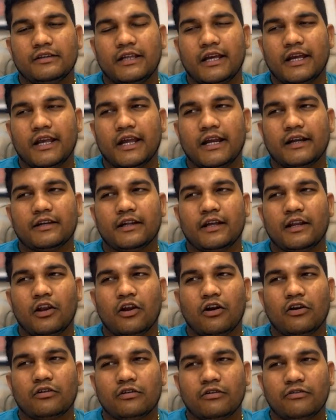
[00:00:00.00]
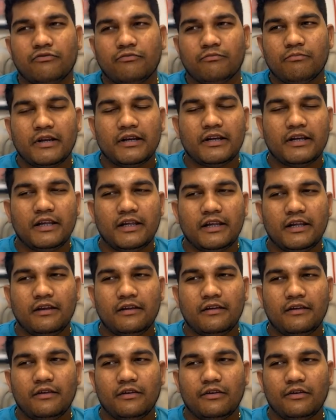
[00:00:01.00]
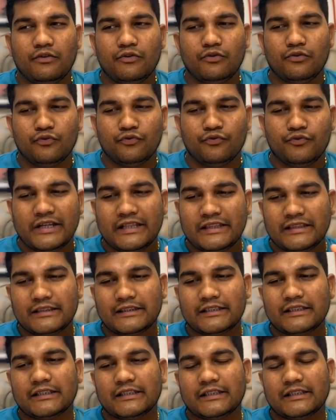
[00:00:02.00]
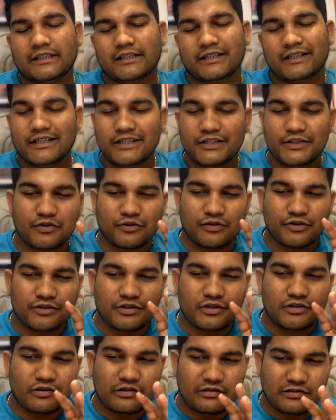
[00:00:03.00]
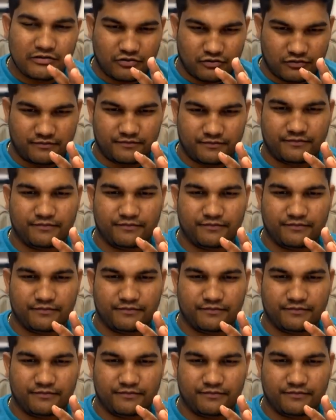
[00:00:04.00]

They get a lot of money, wealth, resources also,